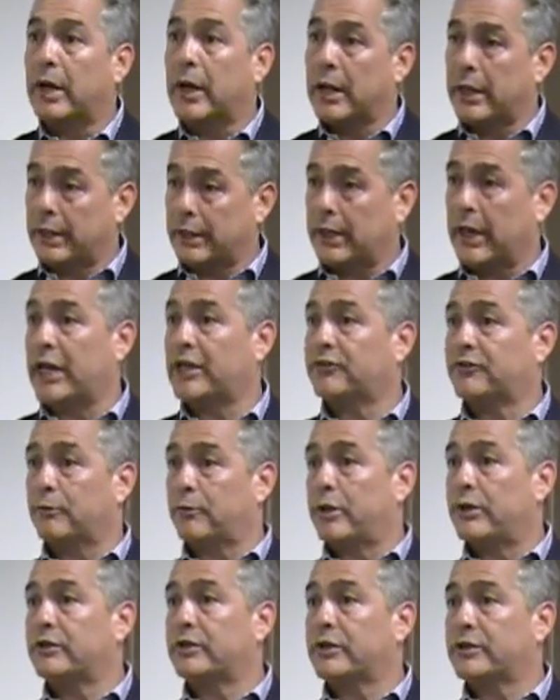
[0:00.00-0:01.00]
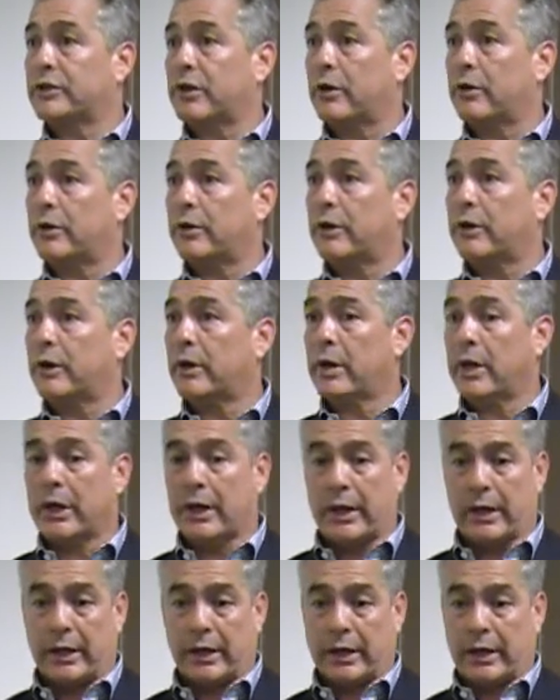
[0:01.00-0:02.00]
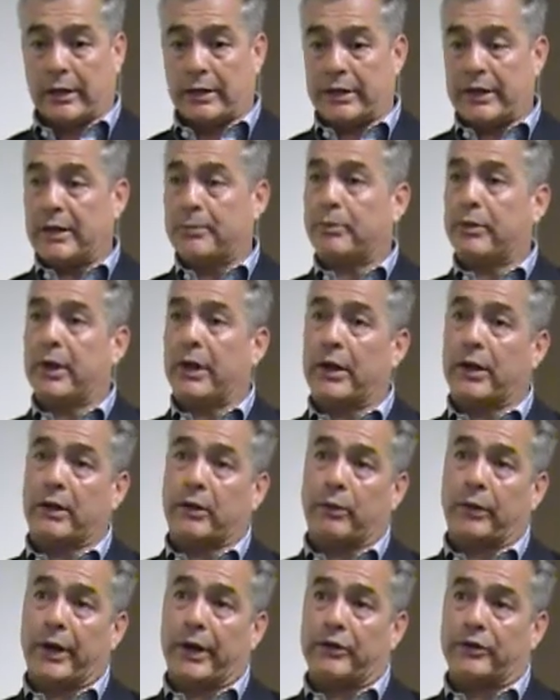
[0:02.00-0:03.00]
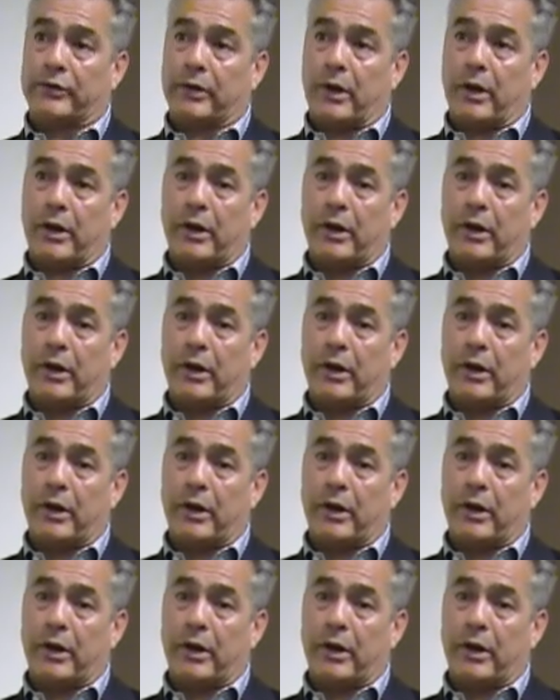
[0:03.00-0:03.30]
In the case of a business owner, and the EPA creates